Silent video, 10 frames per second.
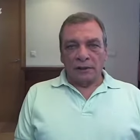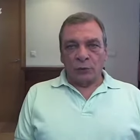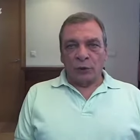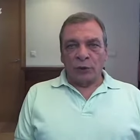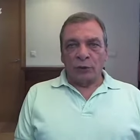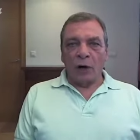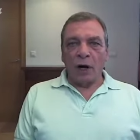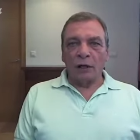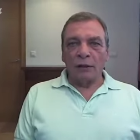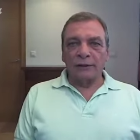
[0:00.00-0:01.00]
That's where your
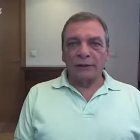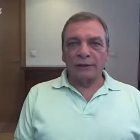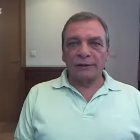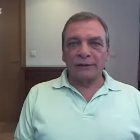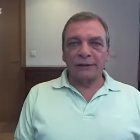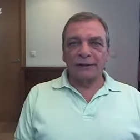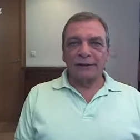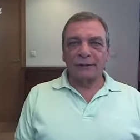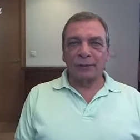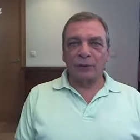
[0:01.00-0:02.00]
heart is.
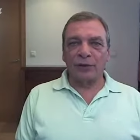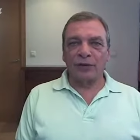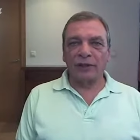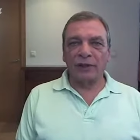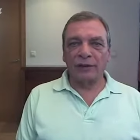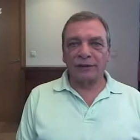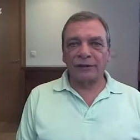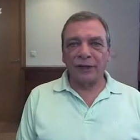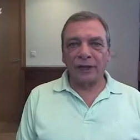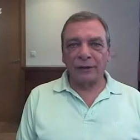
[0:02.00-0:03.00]
Breathe another
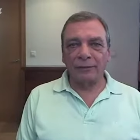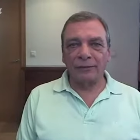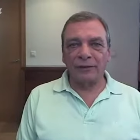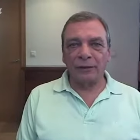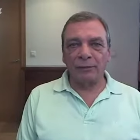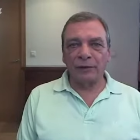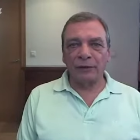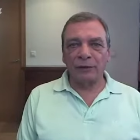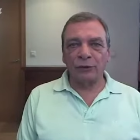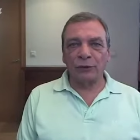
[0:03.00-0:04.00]
time
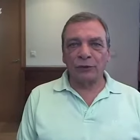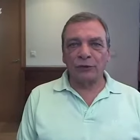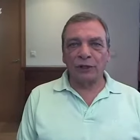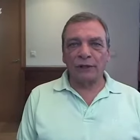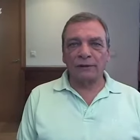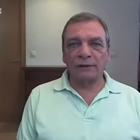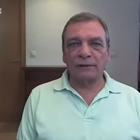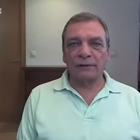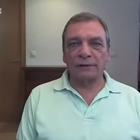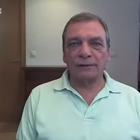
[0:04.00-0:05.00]
deeply into your
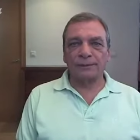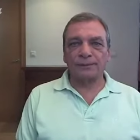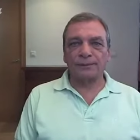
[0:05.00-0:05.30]
chest.